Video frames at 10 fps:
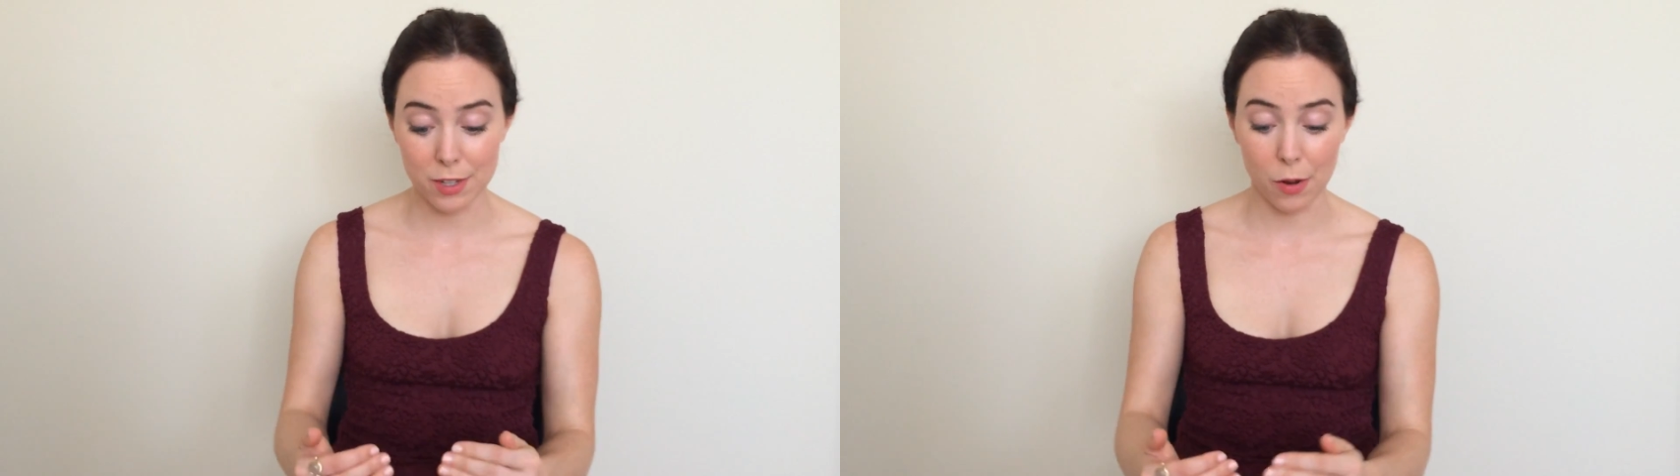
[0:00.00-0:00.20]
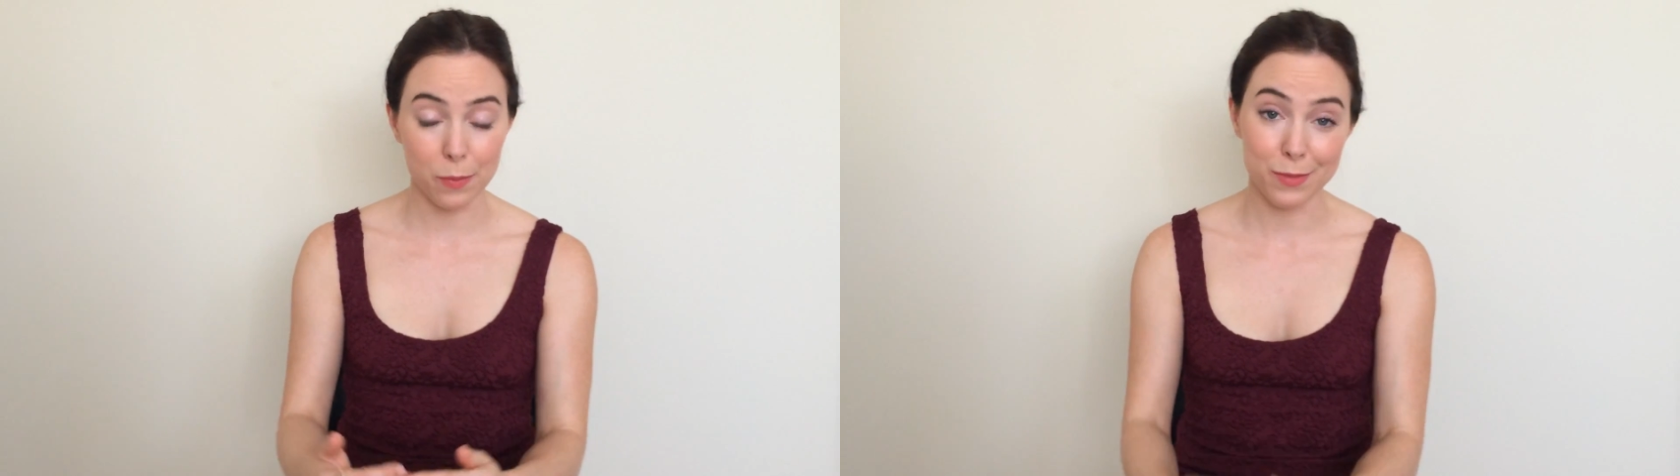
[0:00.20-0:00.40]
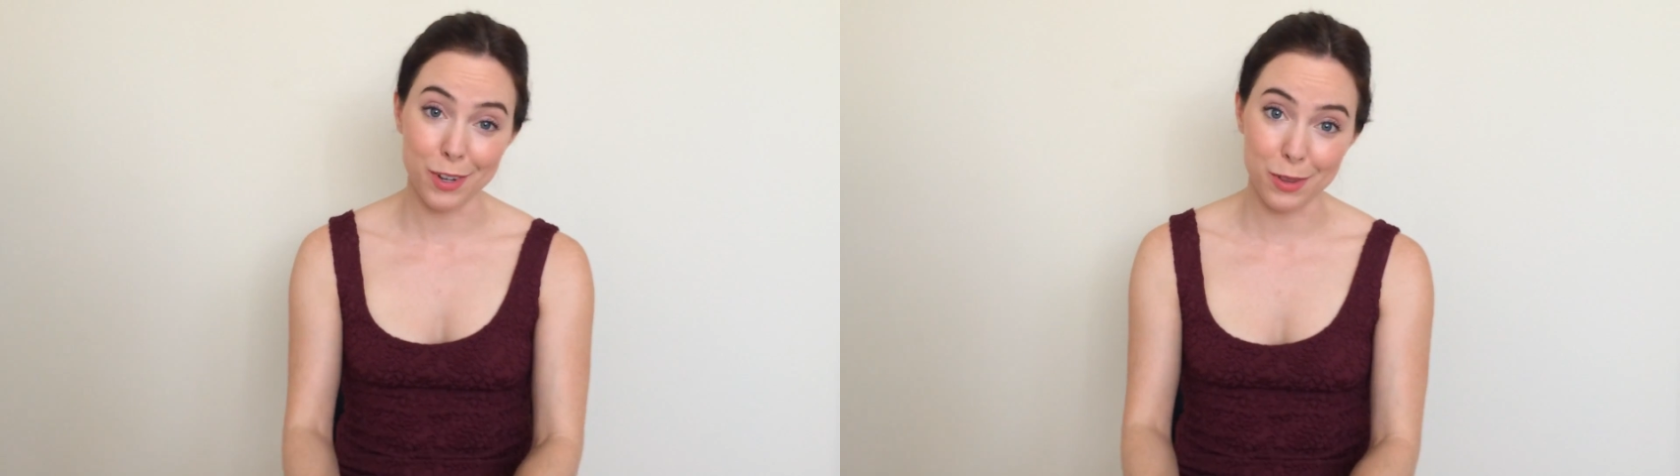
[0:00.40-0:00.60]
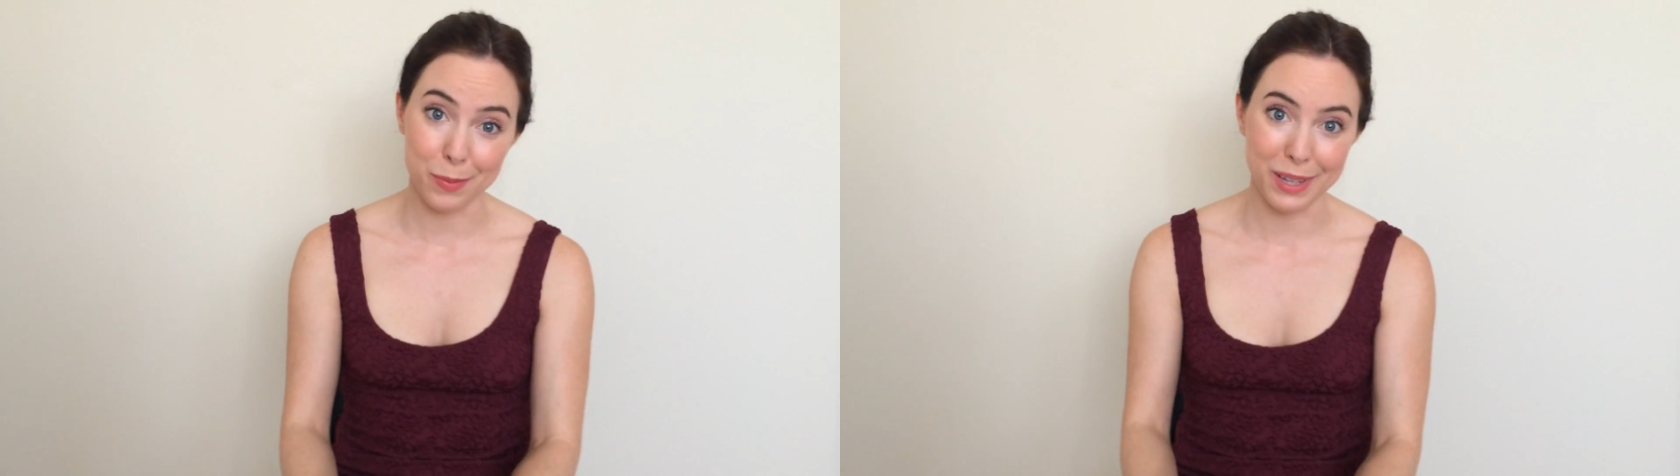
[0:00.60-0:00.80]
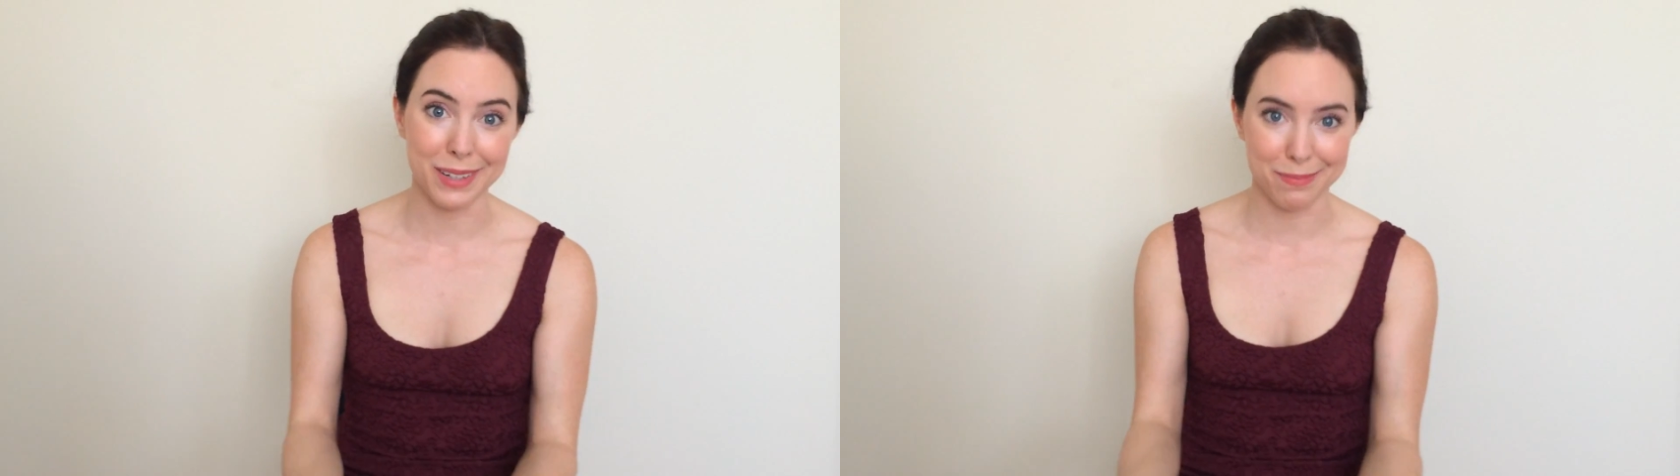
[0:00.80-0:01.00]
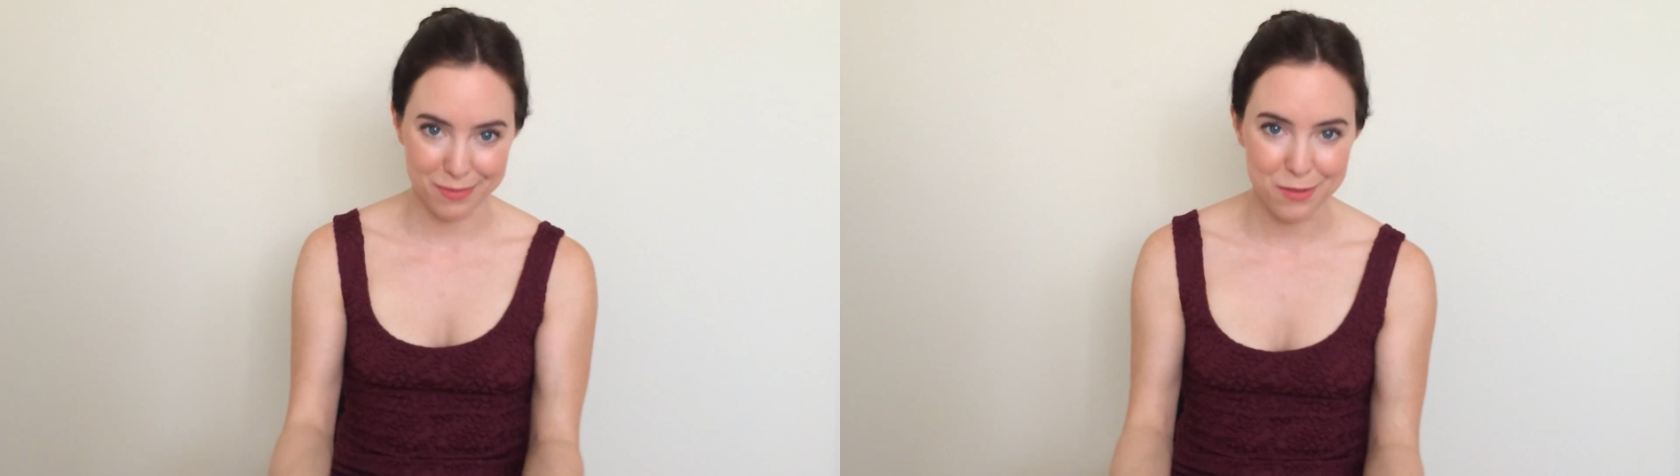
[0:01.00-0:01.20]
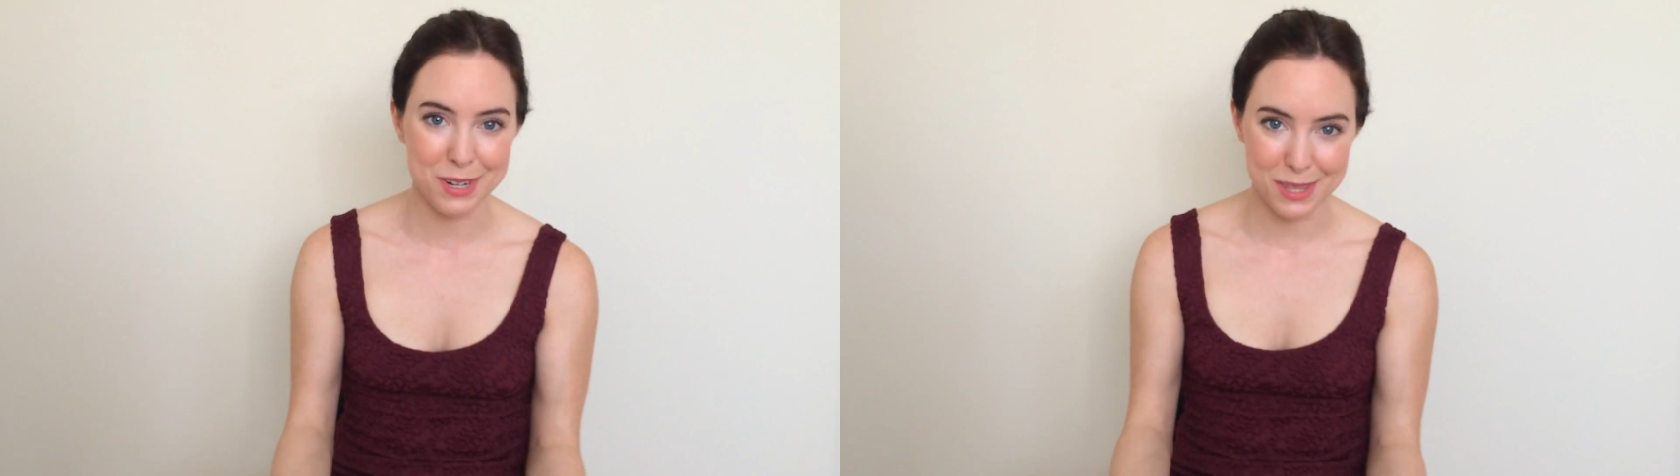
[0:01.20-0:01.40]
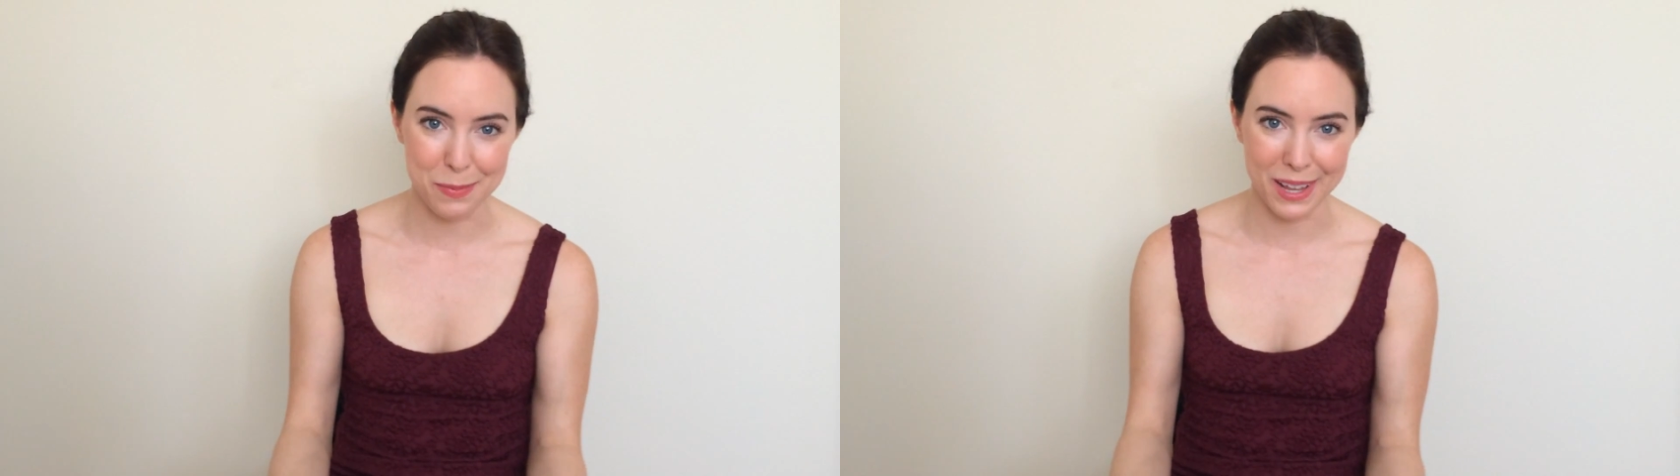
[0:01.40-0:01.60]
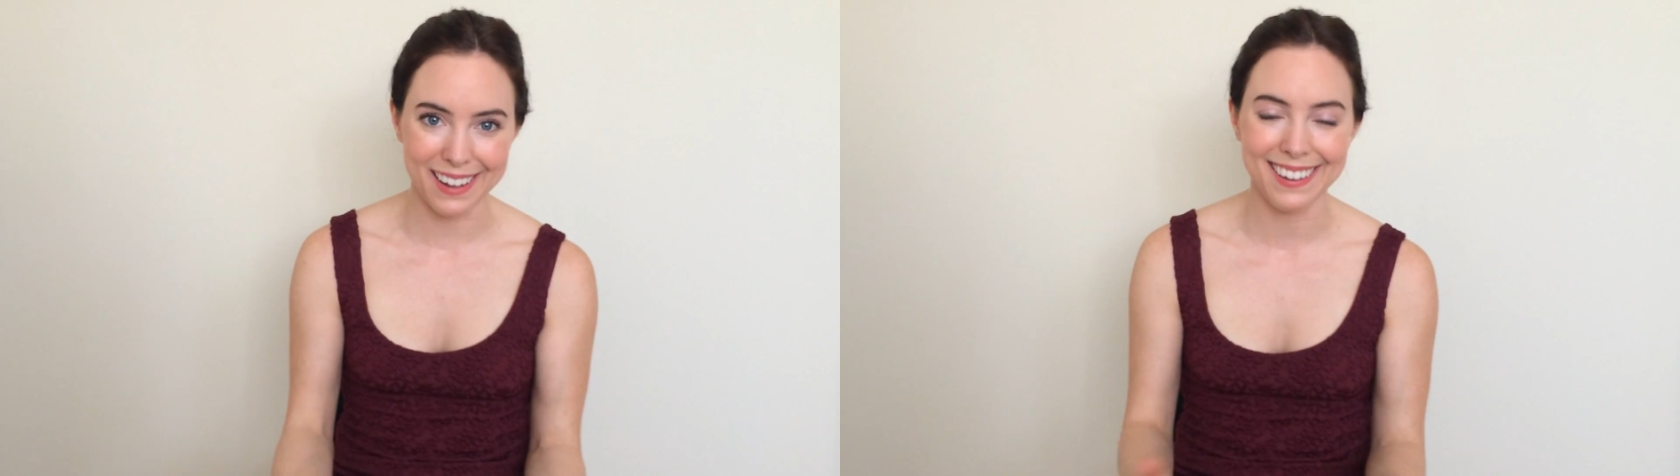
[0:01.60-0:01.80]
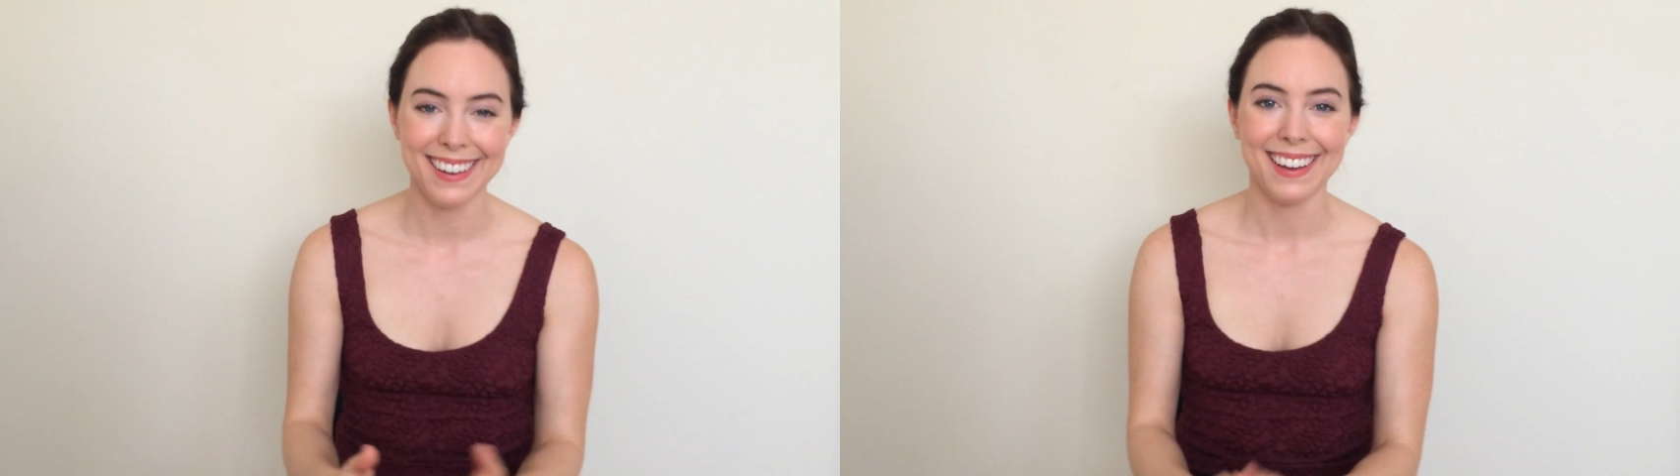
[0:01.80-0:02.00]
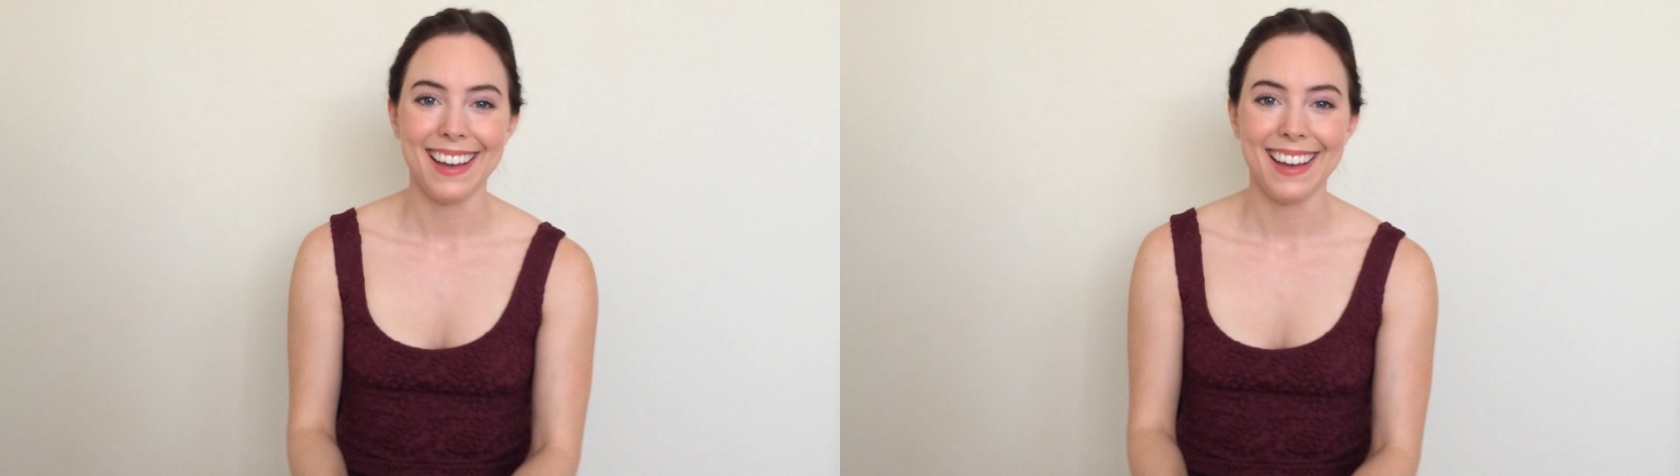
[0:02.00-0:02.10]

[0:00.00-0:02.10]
So know the play, read the play.